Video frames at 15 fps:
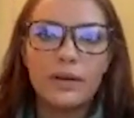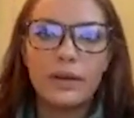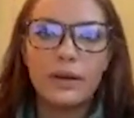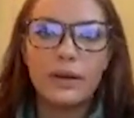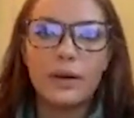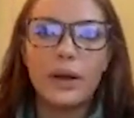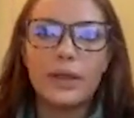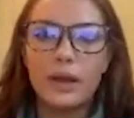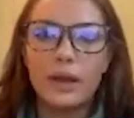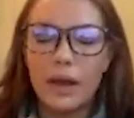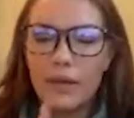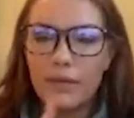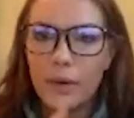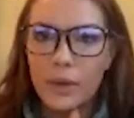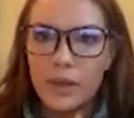I think
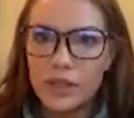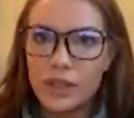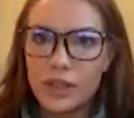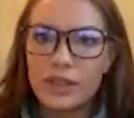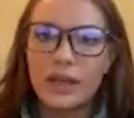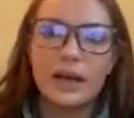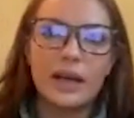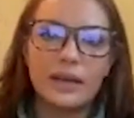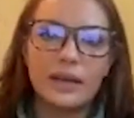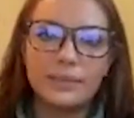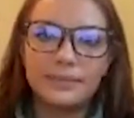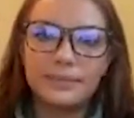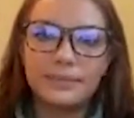everyone's just gonna